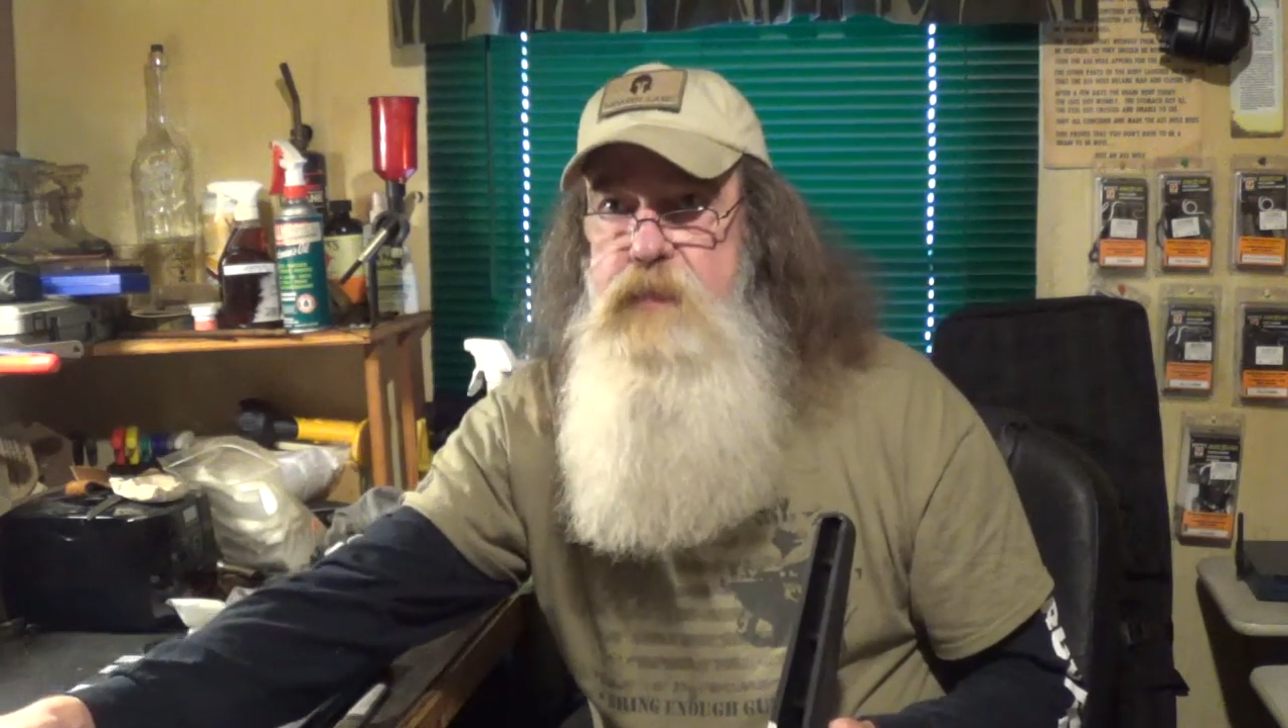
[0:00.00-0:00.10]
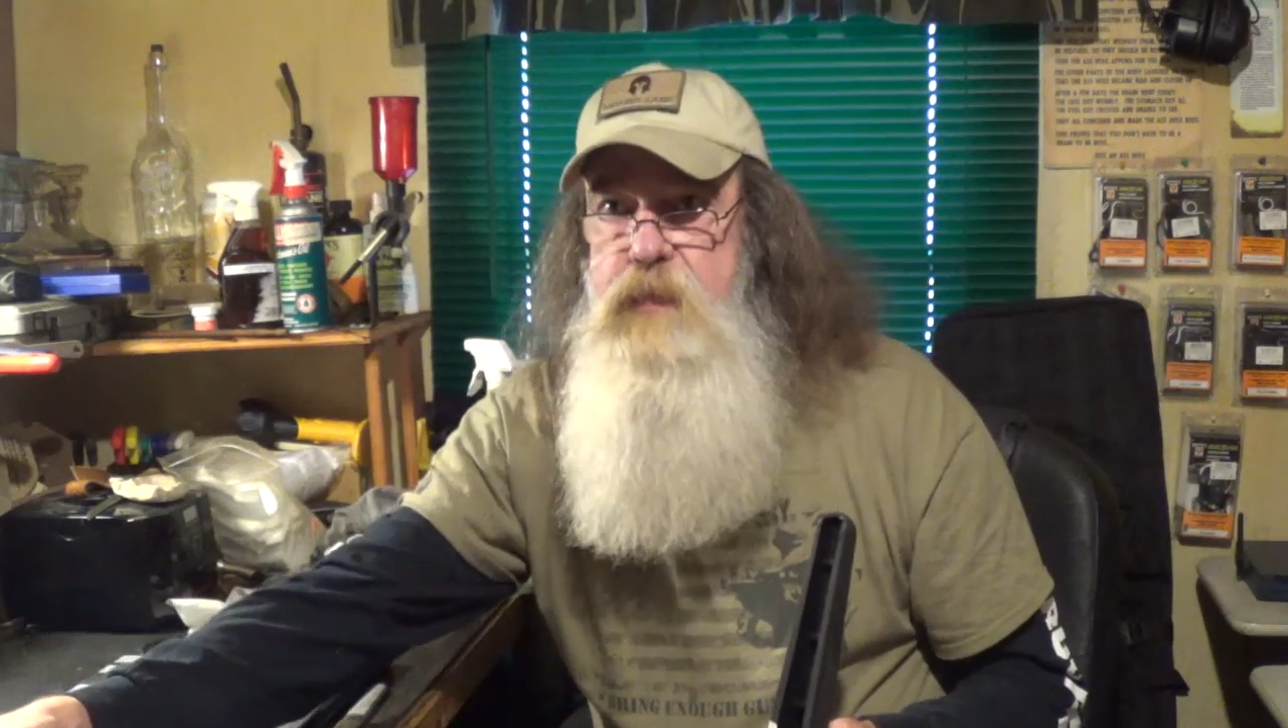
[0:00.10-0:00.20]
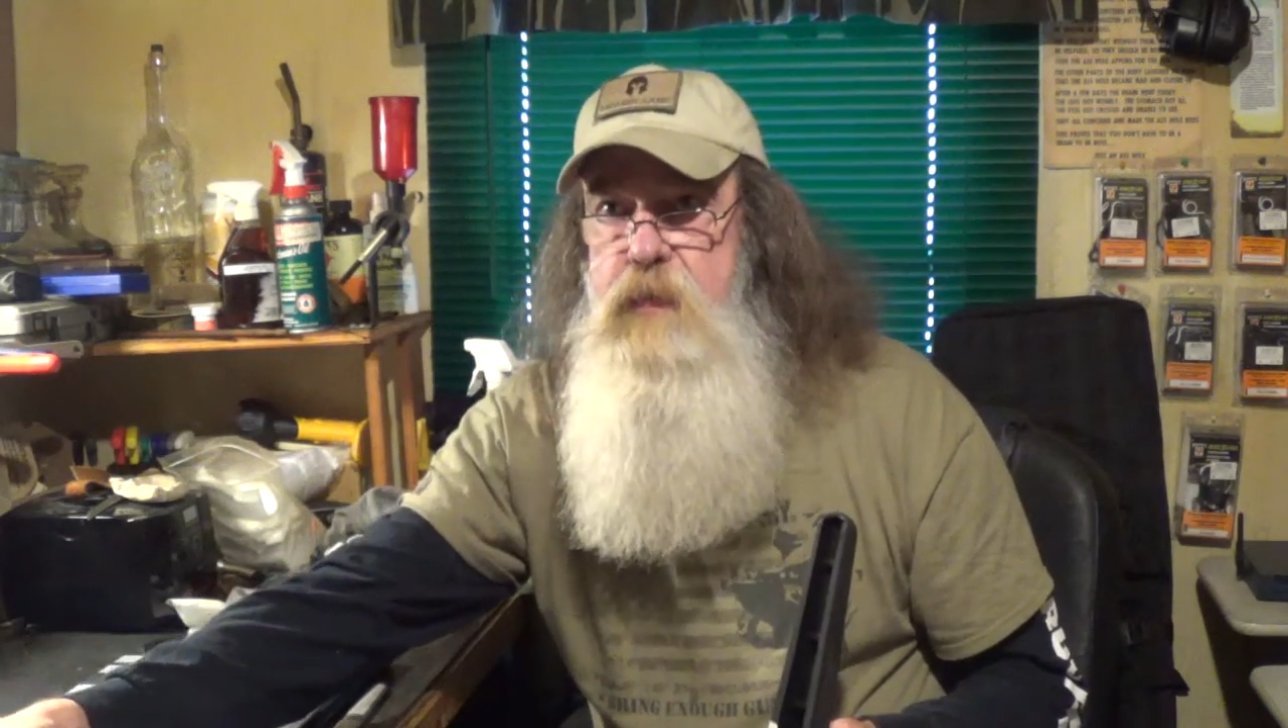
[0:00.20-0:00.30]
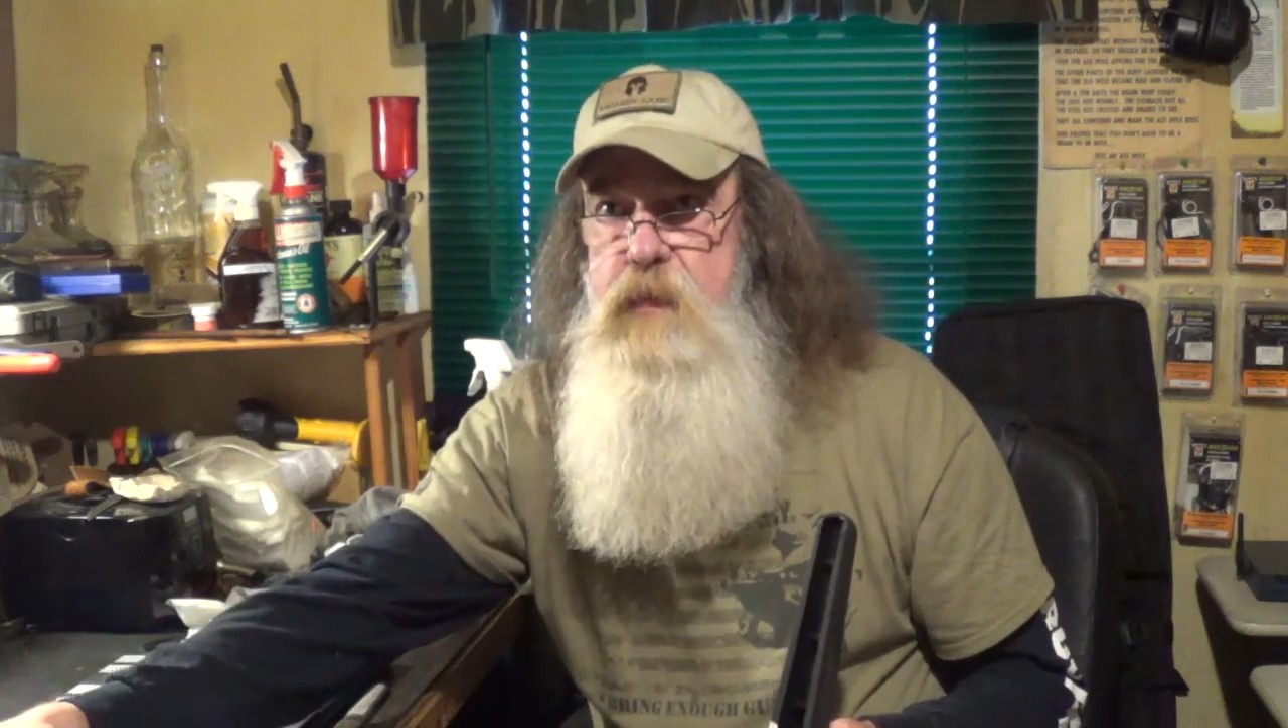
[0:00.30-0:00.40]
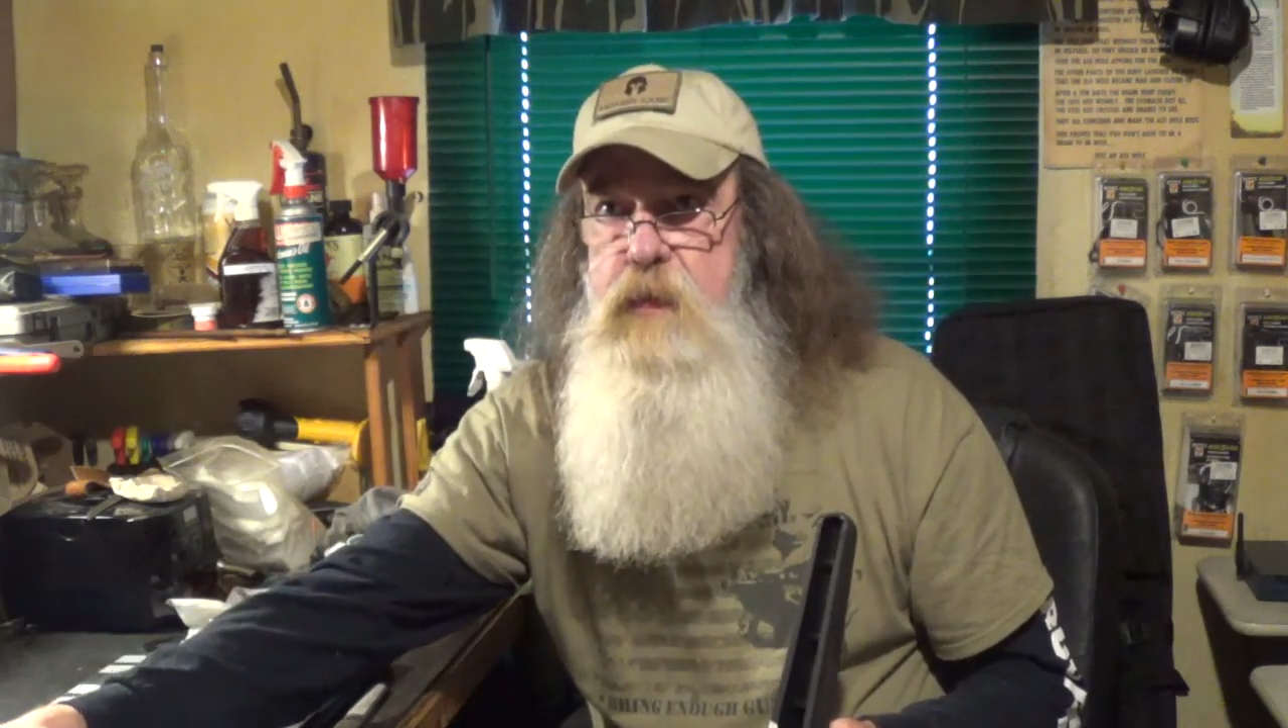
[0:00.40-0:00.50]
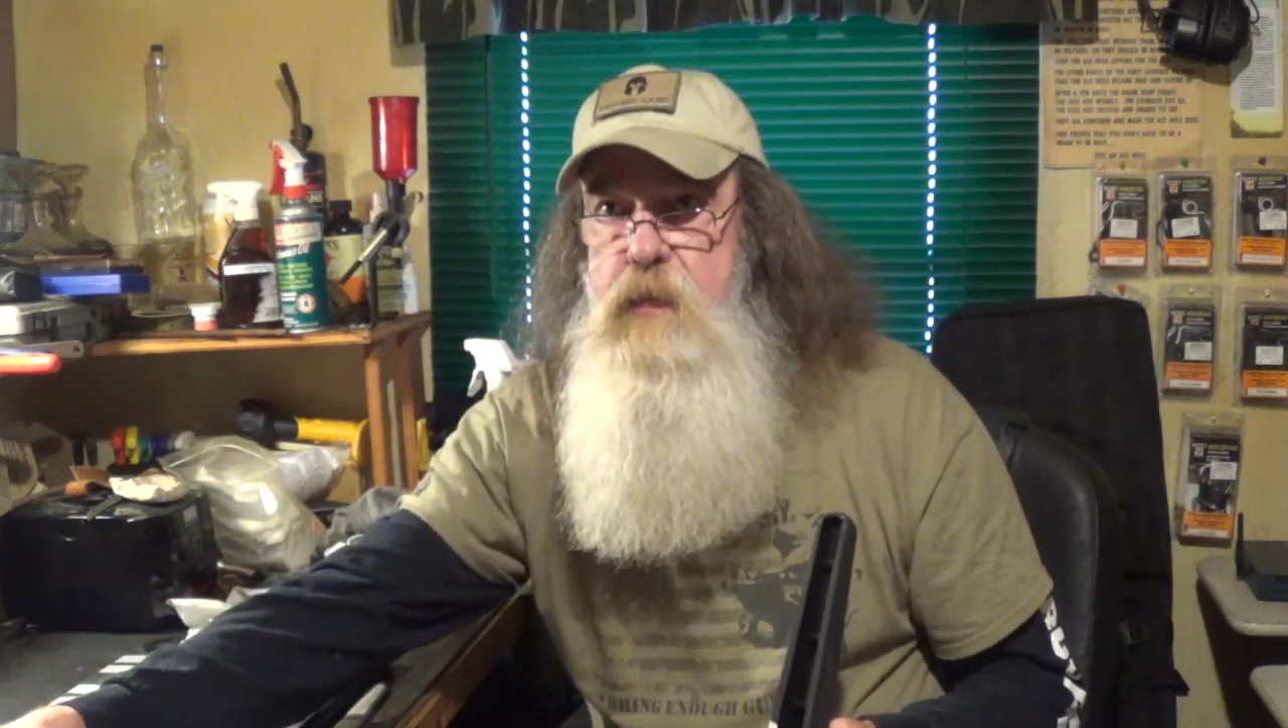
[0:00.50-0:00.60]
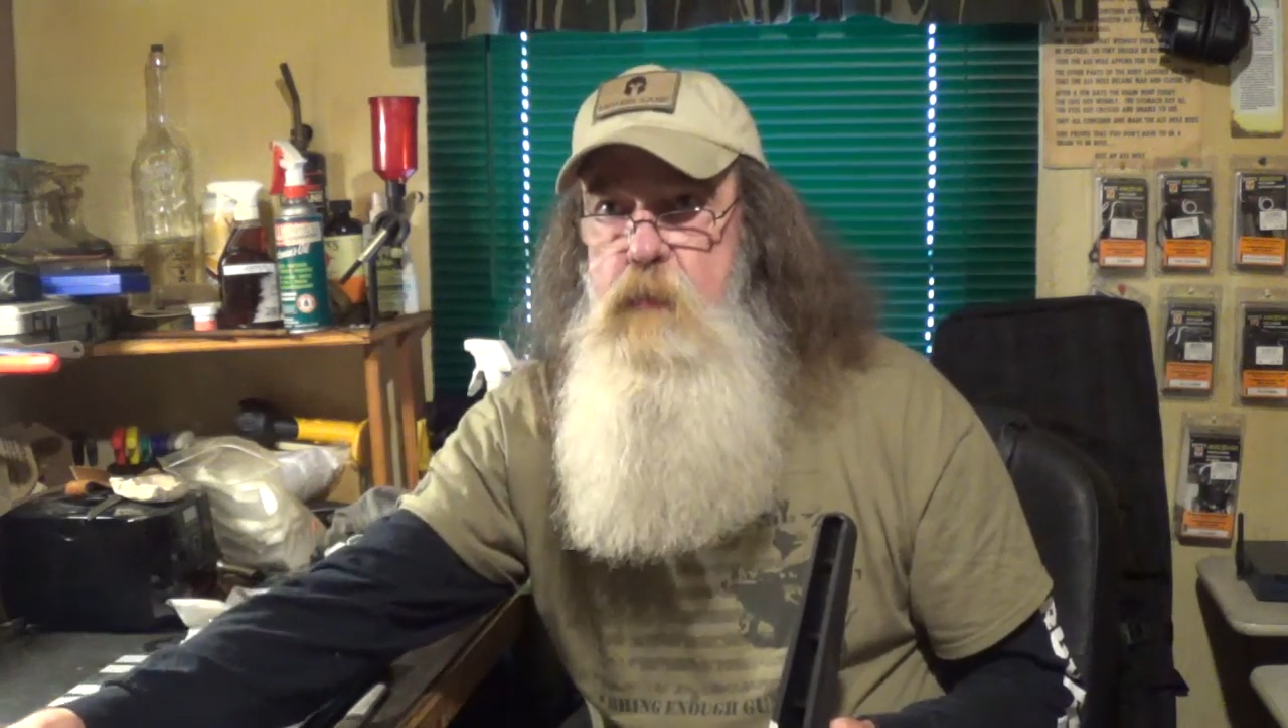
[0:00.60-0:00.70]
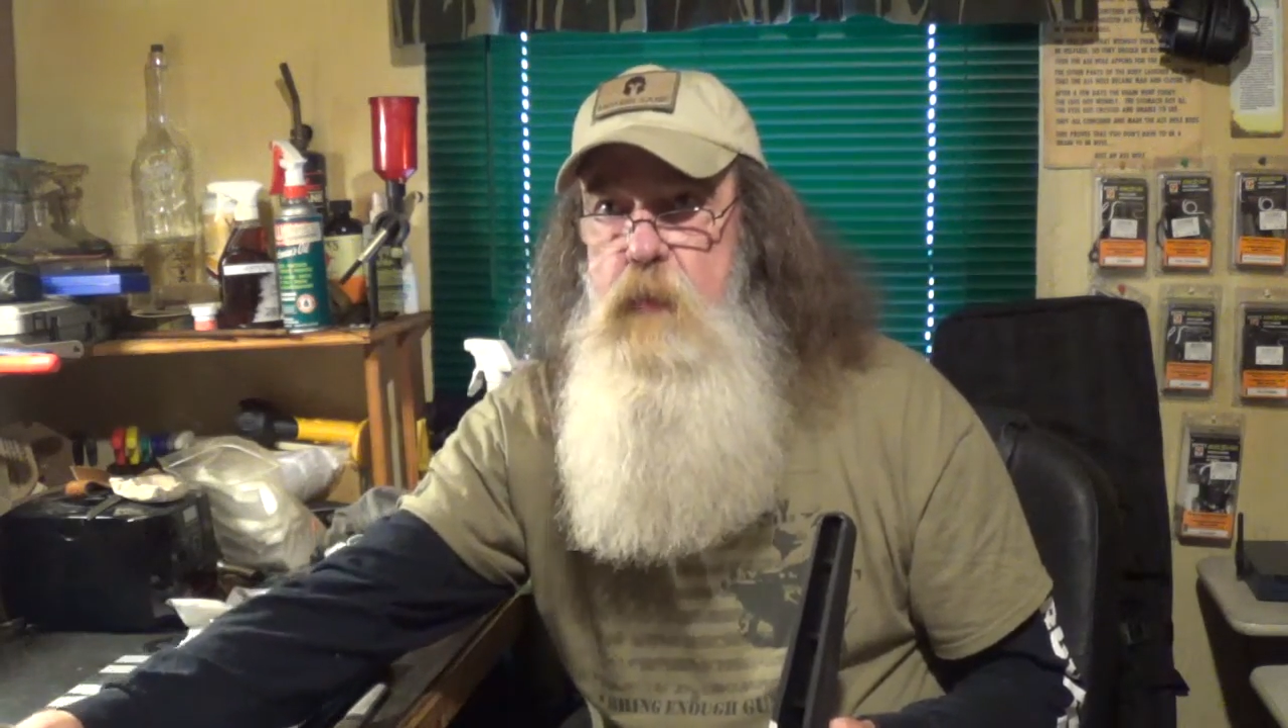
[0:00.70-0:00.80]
good,